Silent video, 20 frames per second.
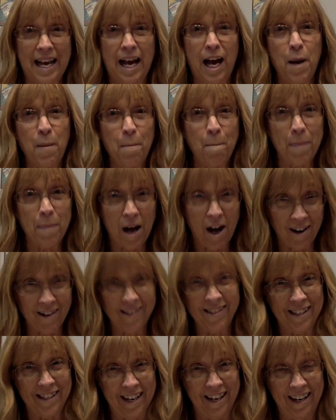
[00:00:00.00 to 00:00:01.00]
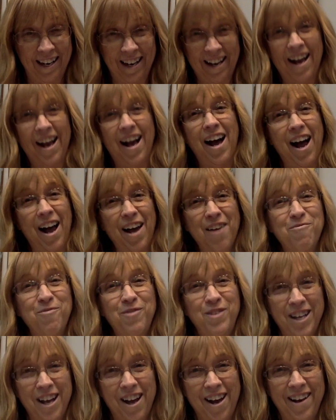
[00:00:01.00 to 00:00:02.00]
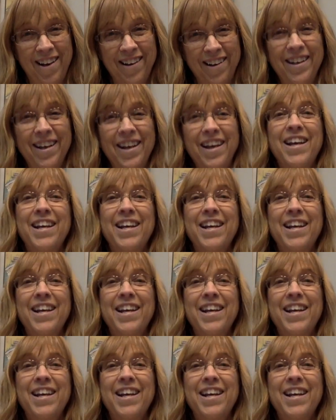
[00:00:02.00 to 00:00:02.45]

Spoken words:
unboxing I've done